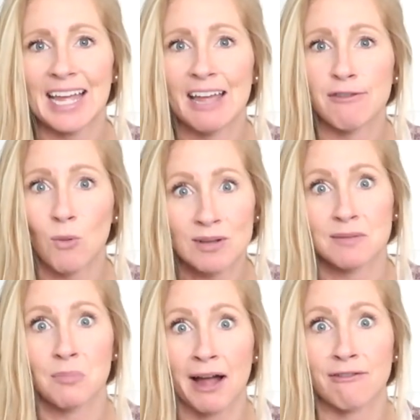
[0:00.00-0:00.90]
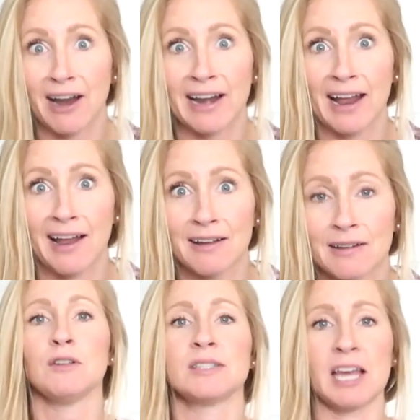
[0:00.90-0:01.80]
if it wasn't Black Friday.
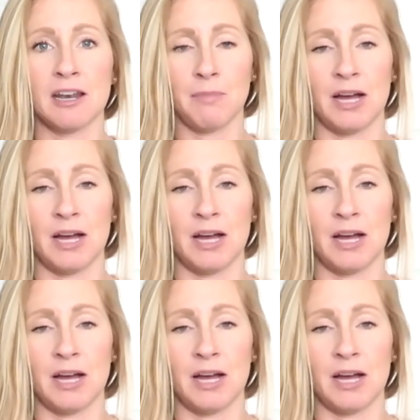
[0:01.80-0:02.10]
So if you set a